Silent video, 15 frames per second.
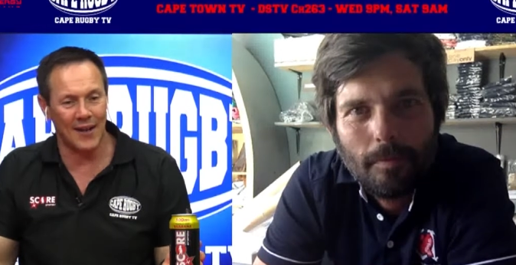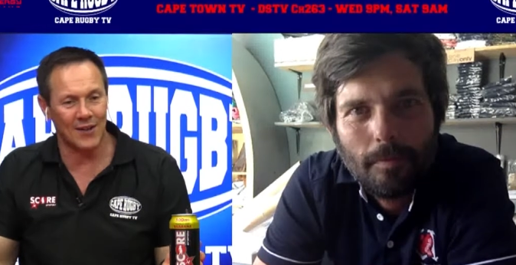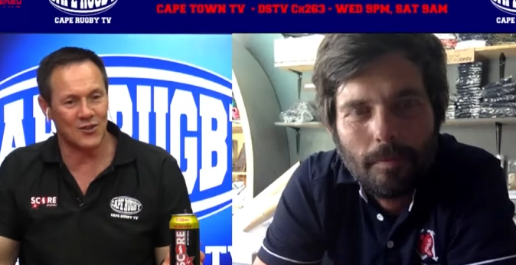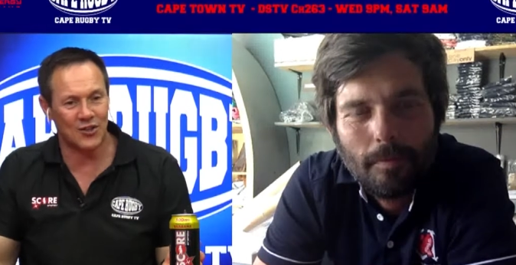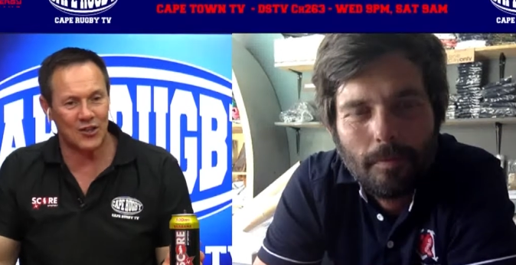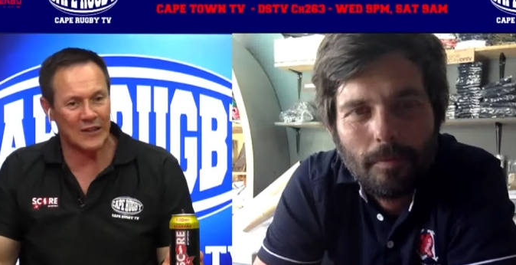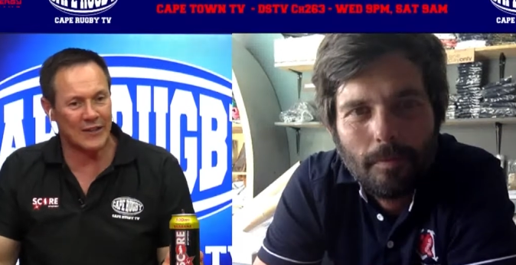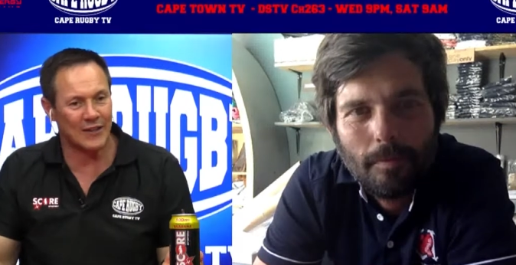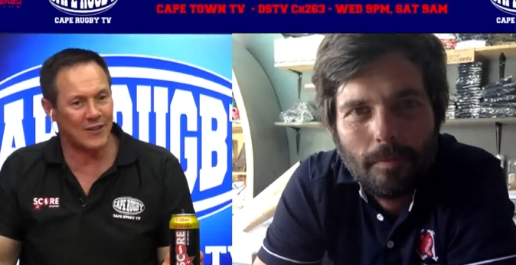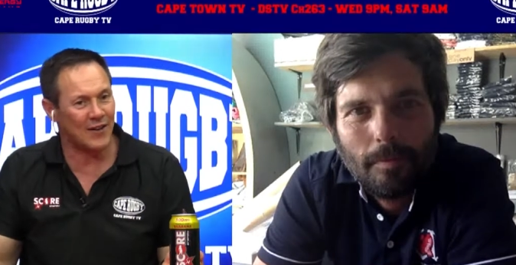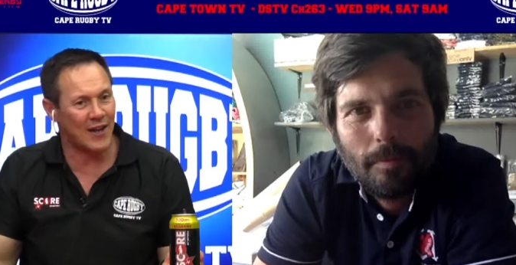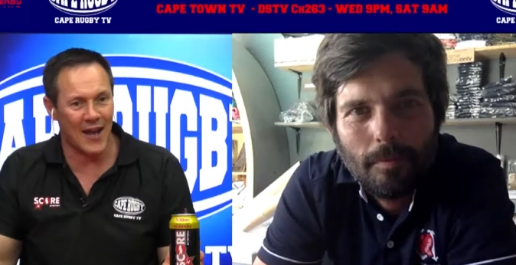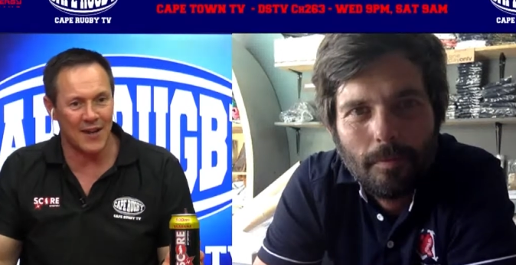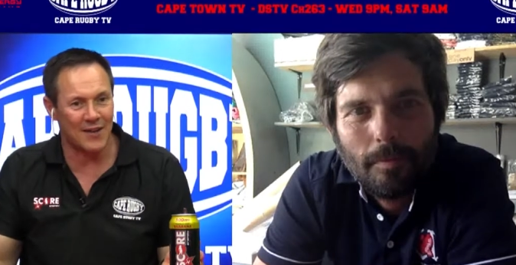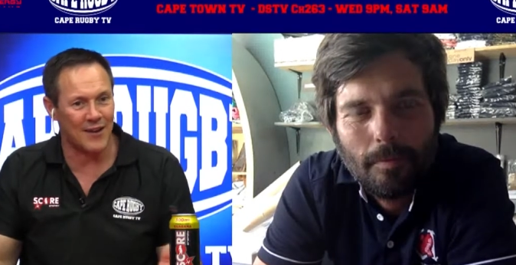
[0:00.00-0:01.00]
Speaker 1: next year,
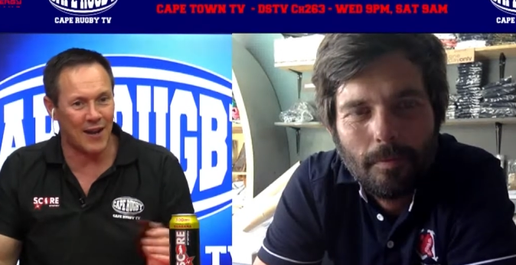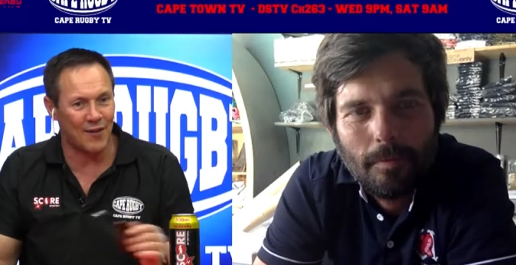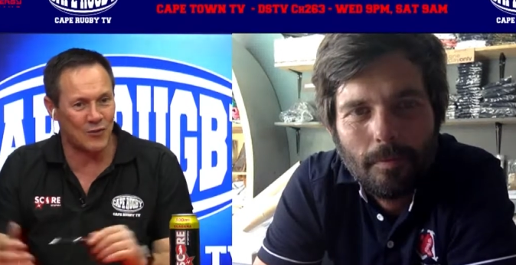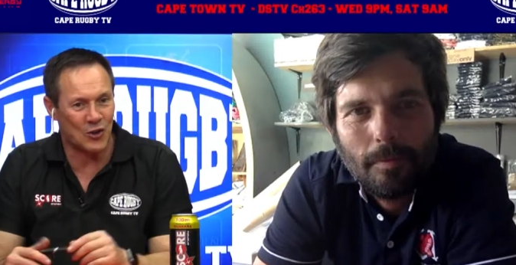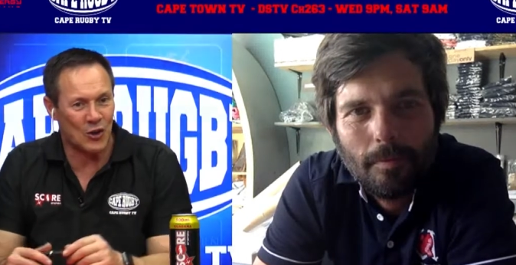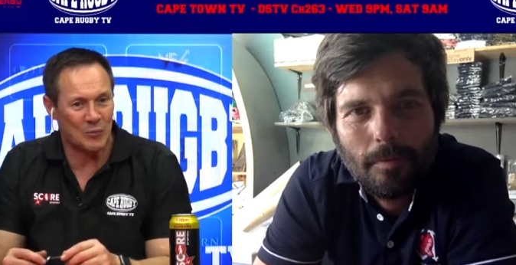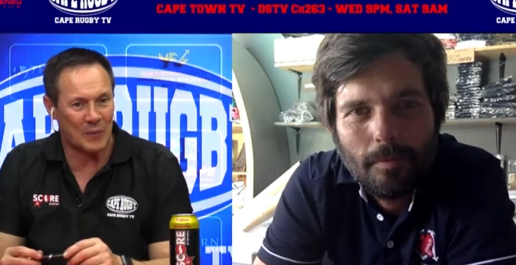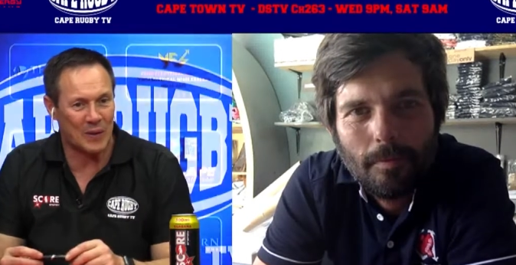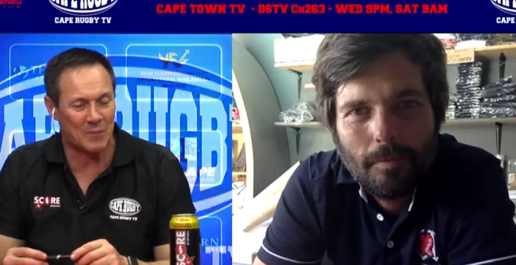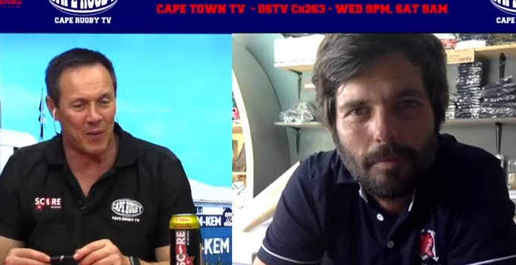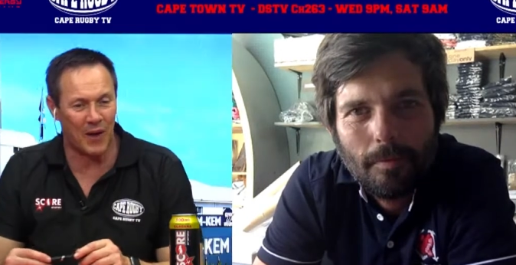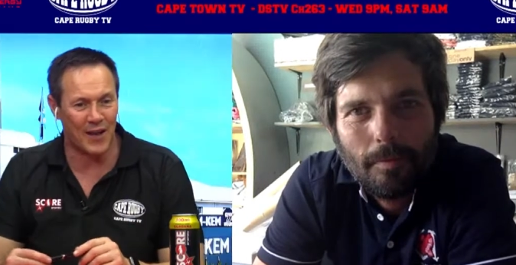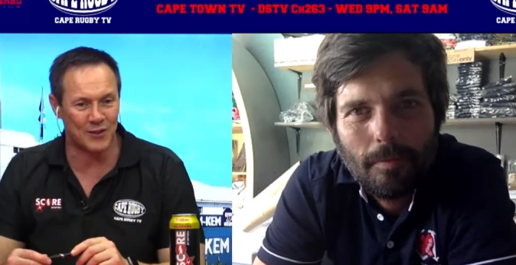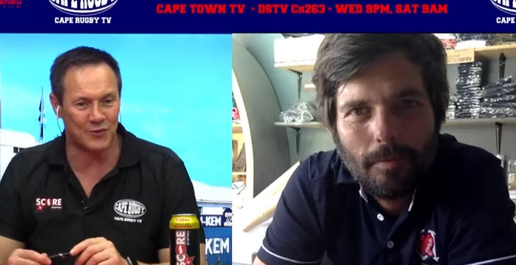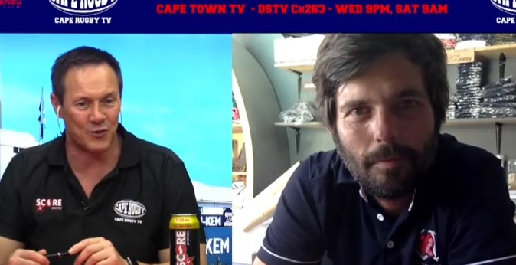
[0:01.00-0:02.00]
and have you got big
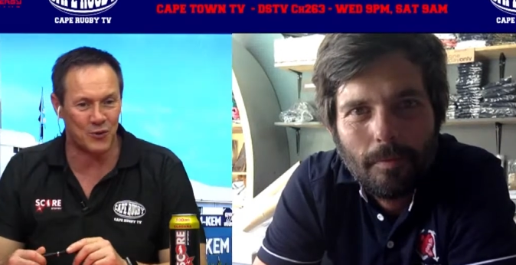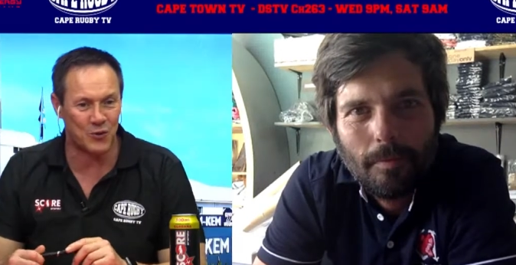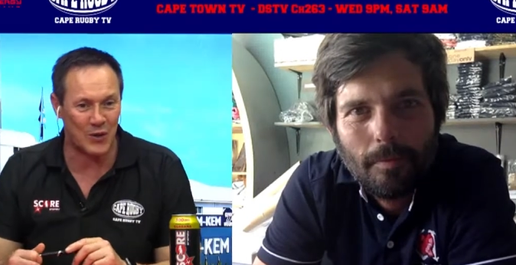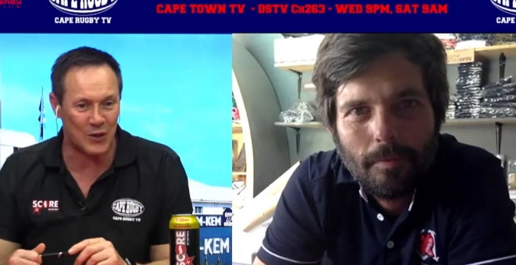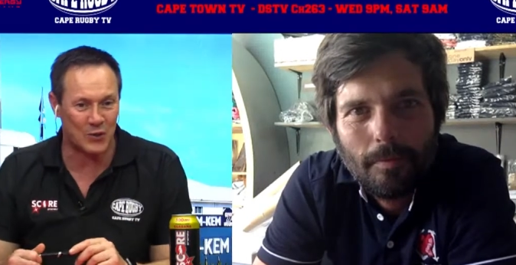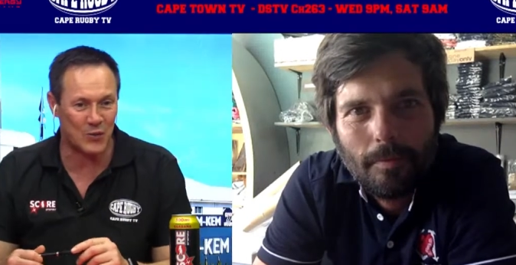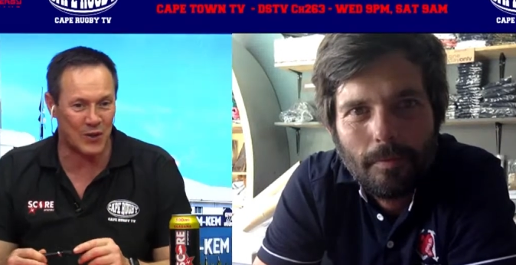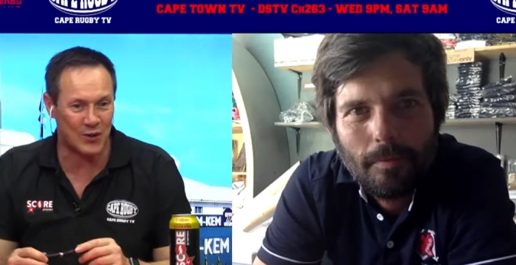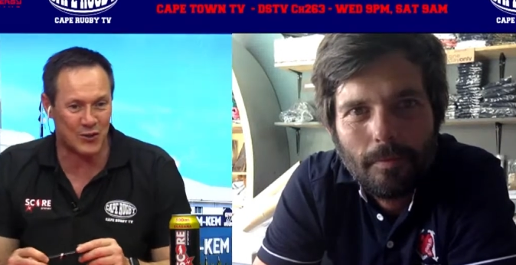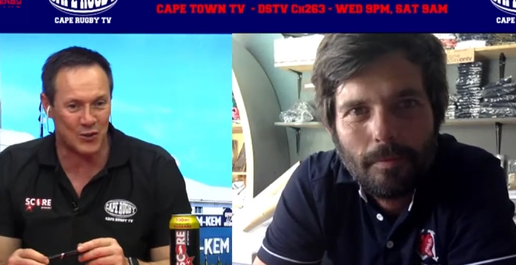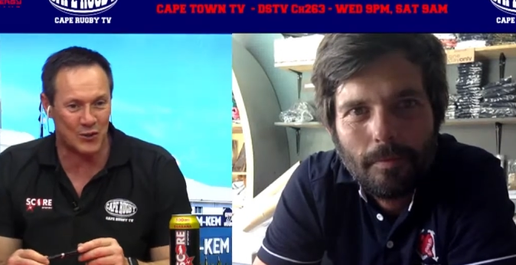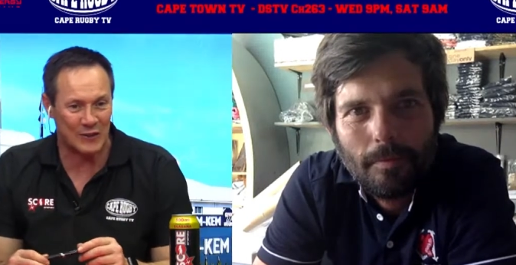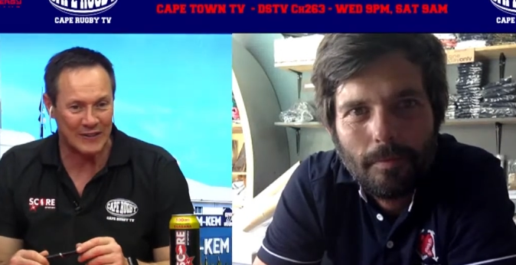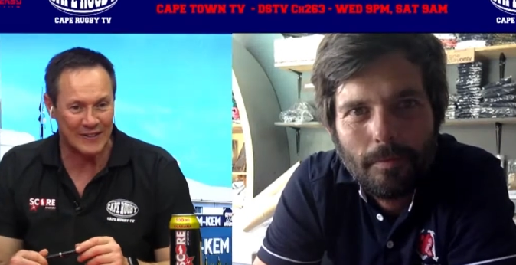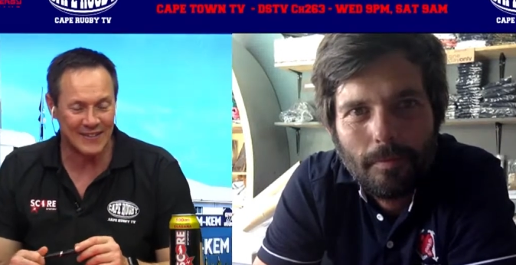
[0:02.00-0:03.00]
plans for twenty
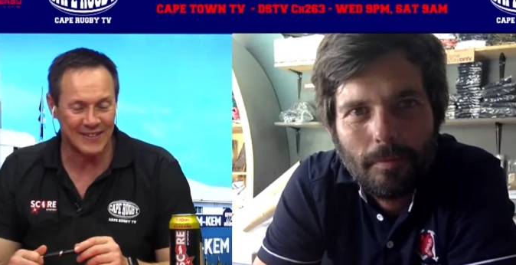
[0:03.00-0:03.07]
twenty-two?